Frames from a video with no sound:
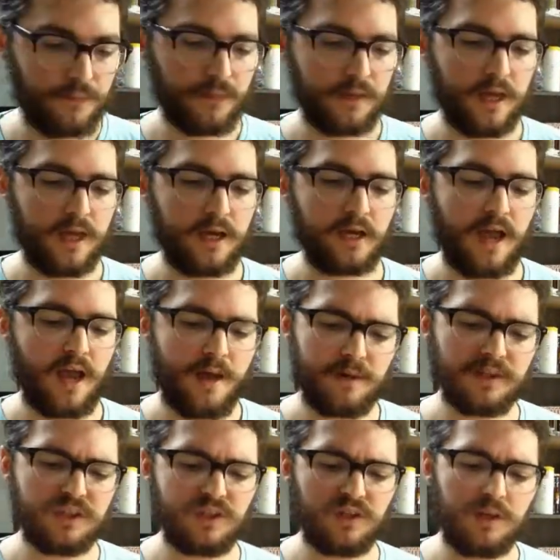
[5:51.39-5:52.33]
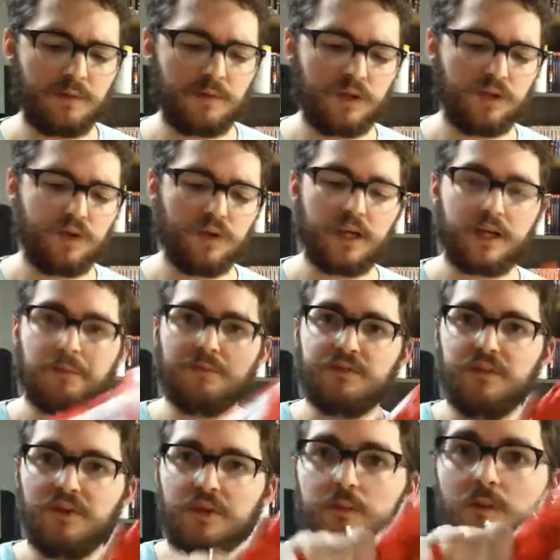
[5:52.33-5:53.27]
Like, am I still able to do it? Like, I'm
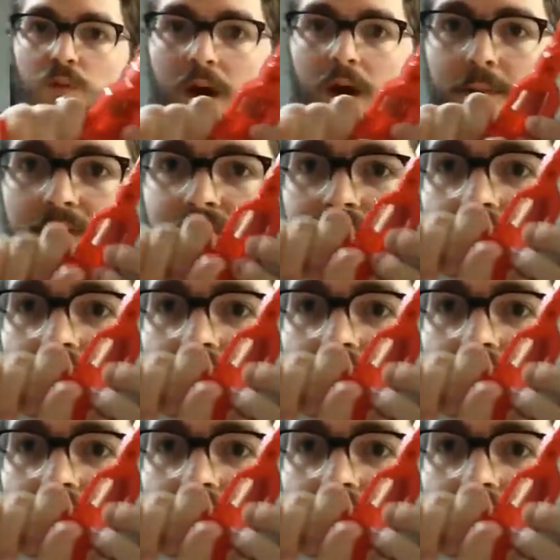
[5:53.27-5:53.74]
still able to wrap my